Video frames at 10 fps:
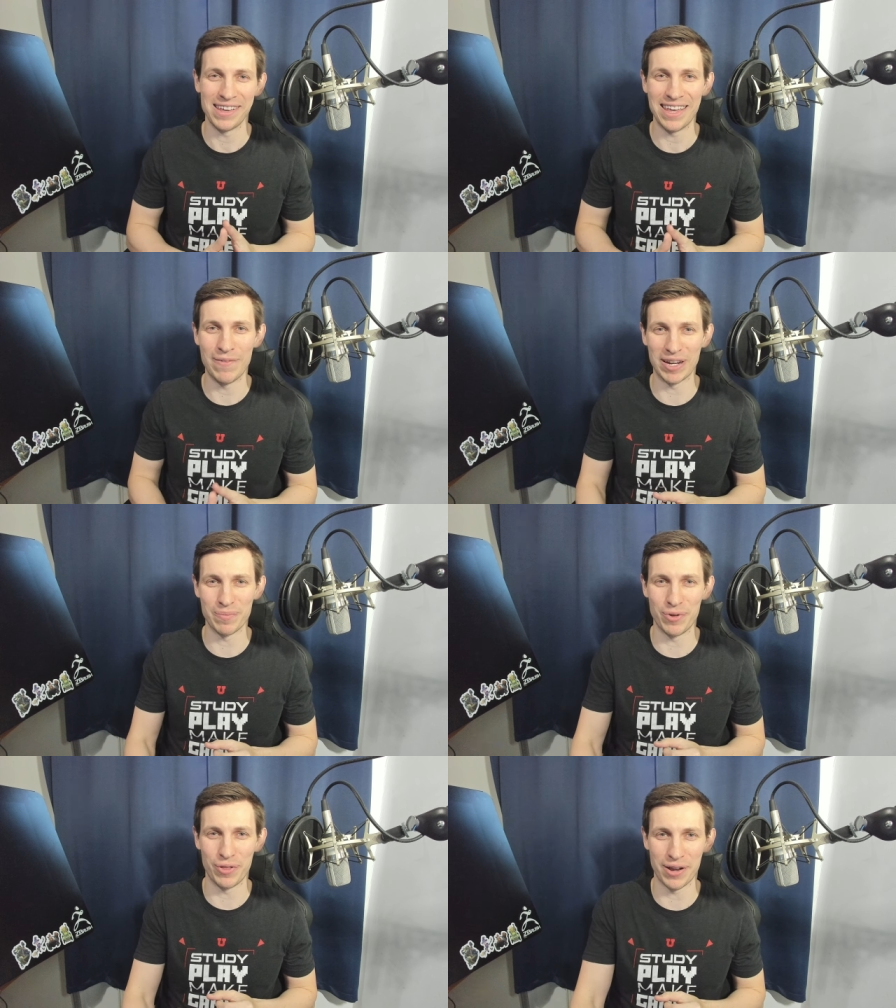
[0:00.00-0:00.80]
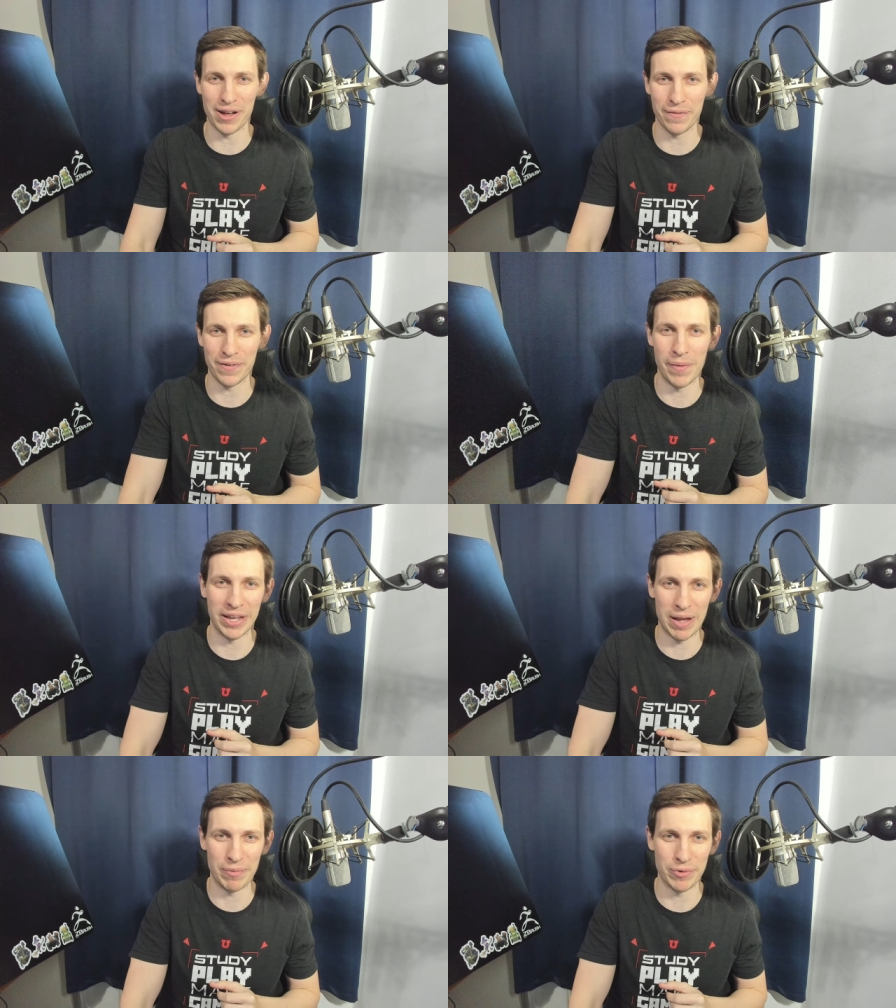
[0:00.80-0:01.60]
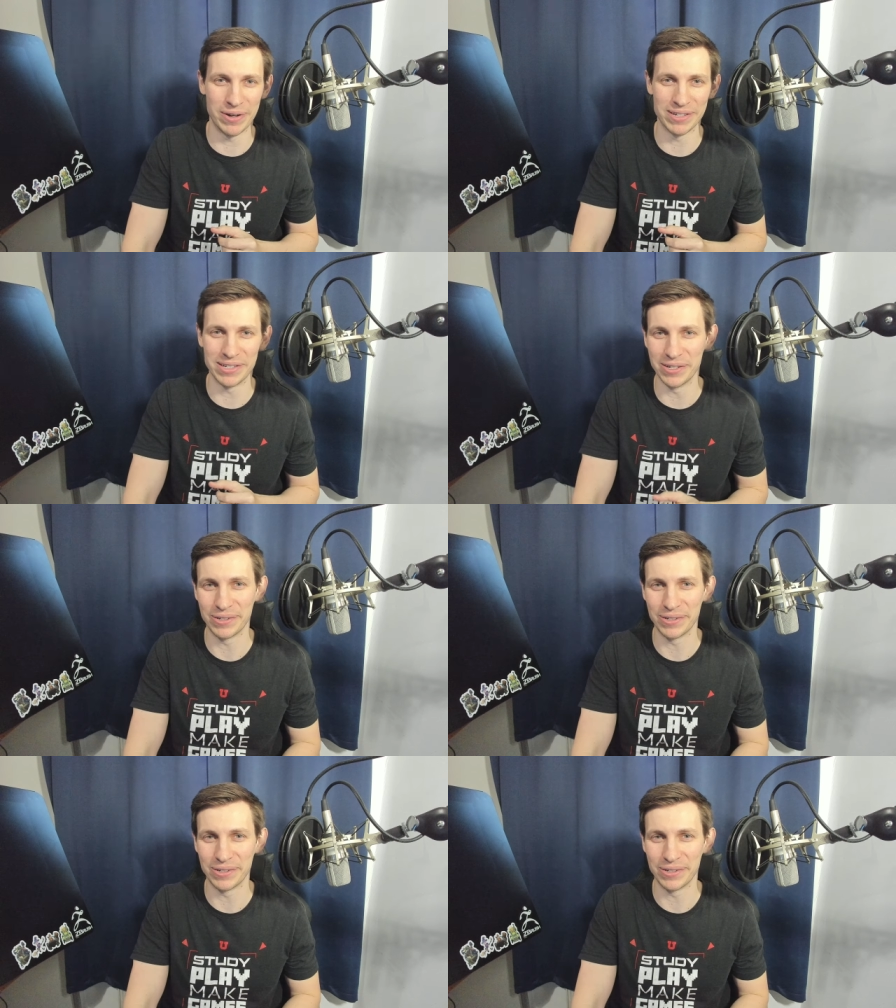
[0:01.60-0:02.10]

If I can pull it off, I think I'm going to.